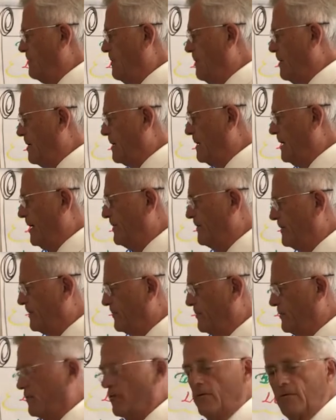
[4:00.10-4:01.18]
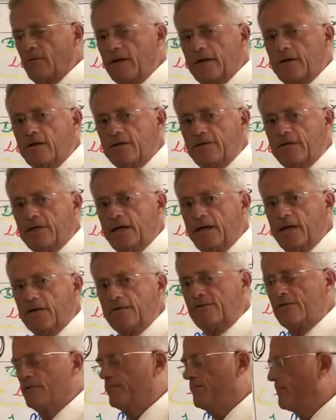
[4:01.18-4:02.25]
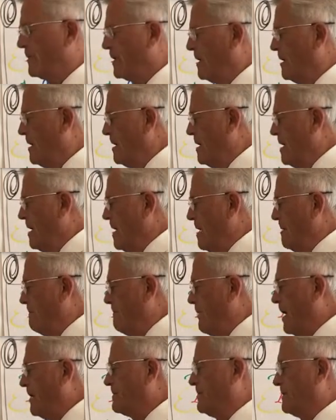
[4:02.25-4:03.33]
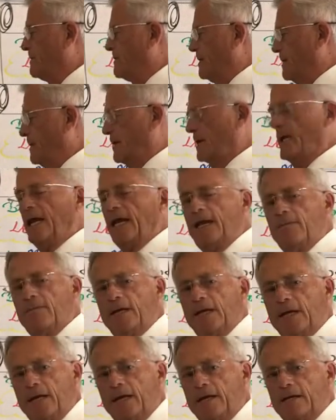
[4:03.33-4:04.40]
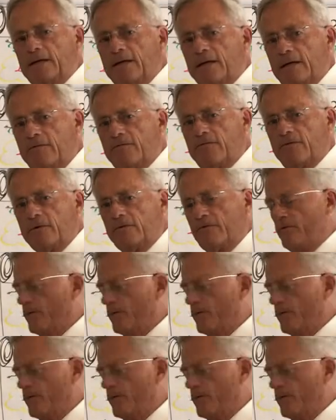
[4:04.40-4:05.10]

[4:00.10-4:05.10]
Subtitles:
organizing, control, and nothing else. Budgeting came in for the